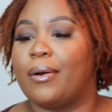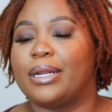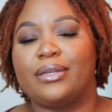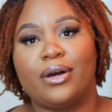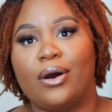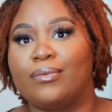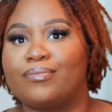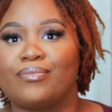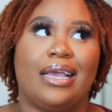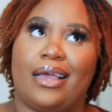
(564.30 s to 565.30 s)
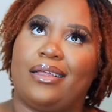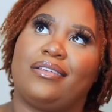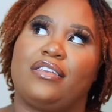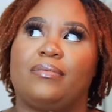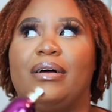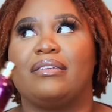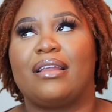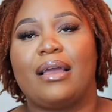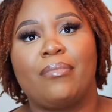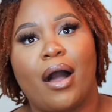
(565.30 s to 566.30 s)
already know, yes, it smells
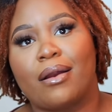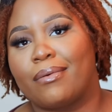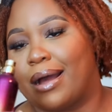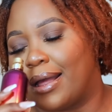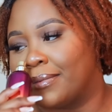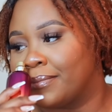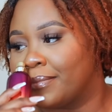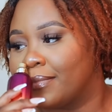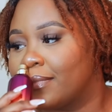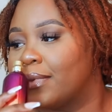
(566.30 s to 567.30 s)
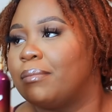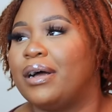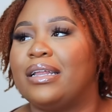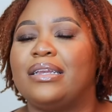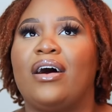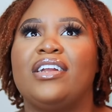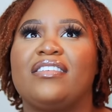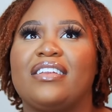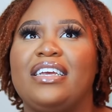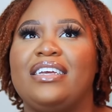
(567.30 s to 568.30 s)
like Baccarat, but
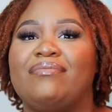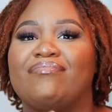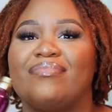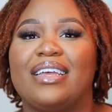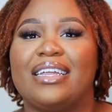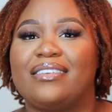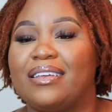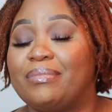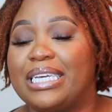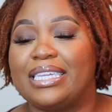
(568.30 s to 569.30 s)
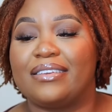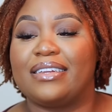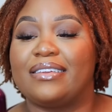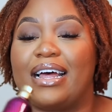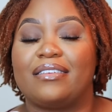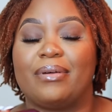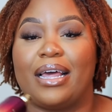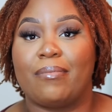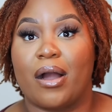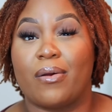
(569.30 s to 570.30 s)
honestly, to me, this does not smell
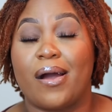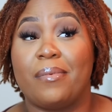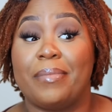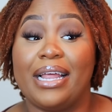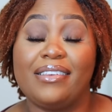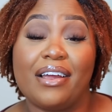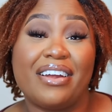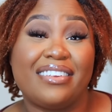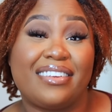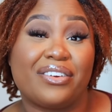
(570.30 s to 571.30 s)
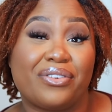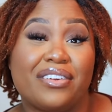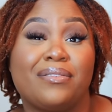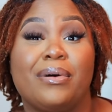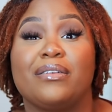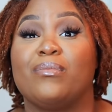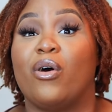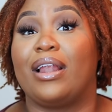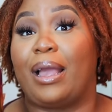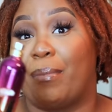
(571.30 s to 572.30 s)
like Baccarat. Mancera Instant Crush smells
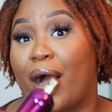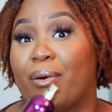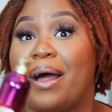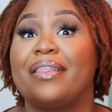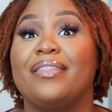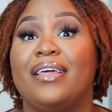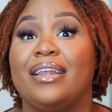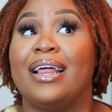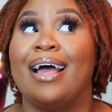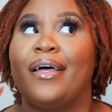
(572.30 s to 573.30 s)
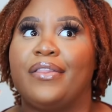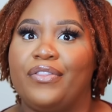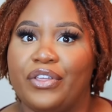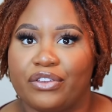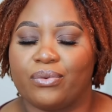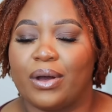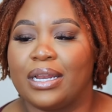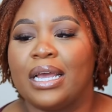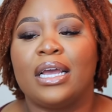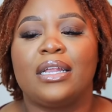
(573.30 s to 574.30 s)
more like Baccarat than this
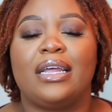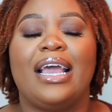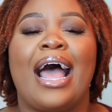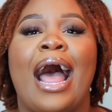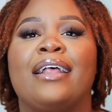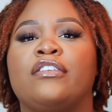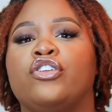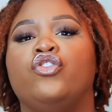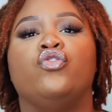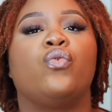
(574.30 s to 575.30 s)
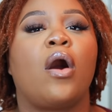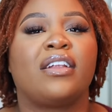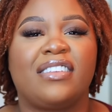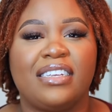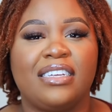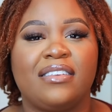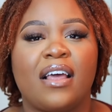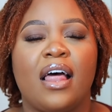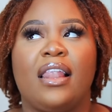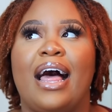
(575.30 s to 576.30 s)
one. It has the nuances.
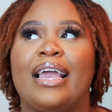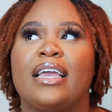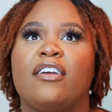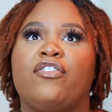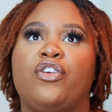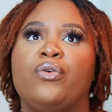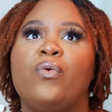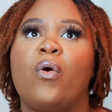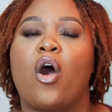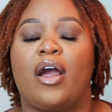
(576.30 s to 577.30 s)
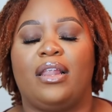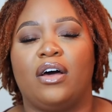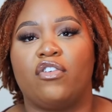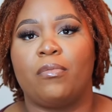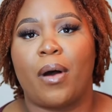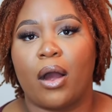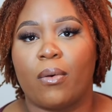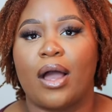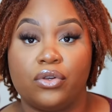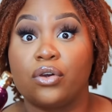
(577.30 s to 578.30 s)
Like, if you are a lover of
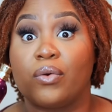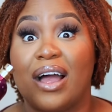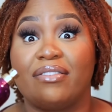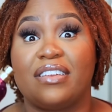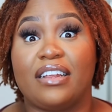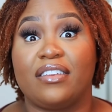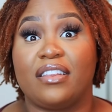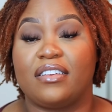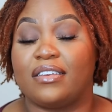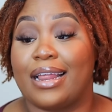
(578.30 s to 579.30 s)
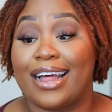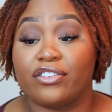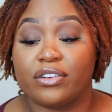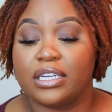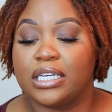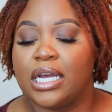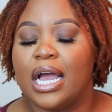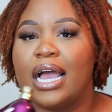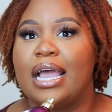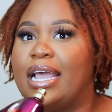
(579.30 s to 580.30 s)
Baccarat, you gravitate to this naturally.
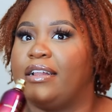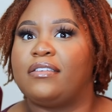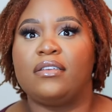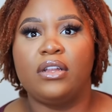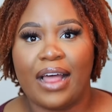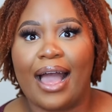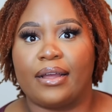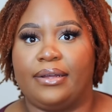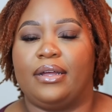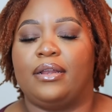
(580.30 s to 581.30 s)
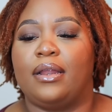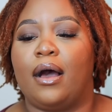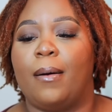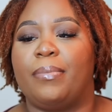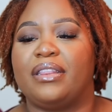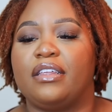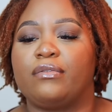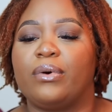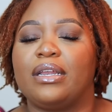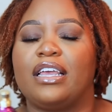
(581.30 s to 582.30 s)
It's that good. Um, but
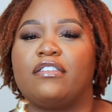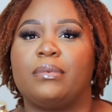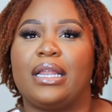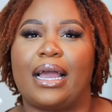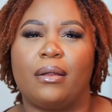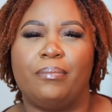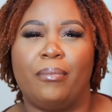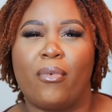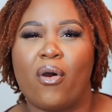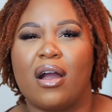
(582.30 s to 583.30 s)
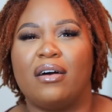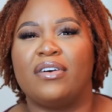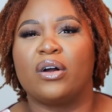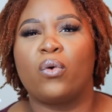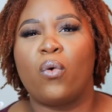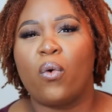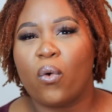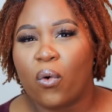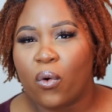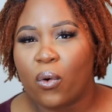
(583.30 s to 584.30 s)
this one gives me like a more of a
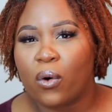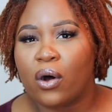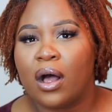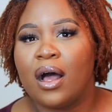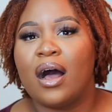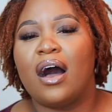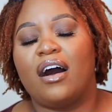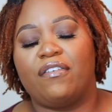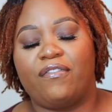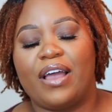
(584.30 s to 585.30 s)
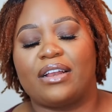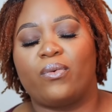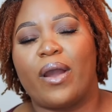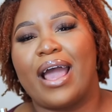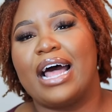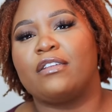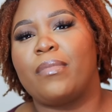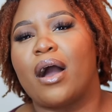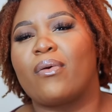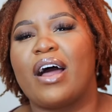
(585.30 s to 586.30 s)
cool effect, whereas
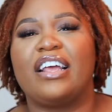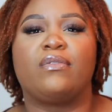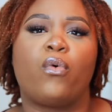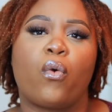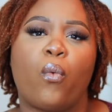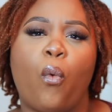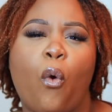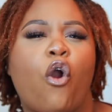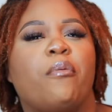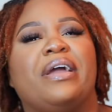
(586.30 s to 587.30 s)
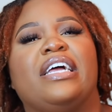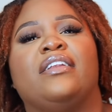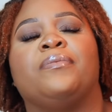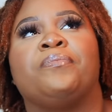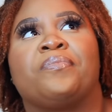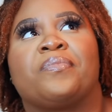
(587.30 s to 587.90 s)
Baccarat is more warm and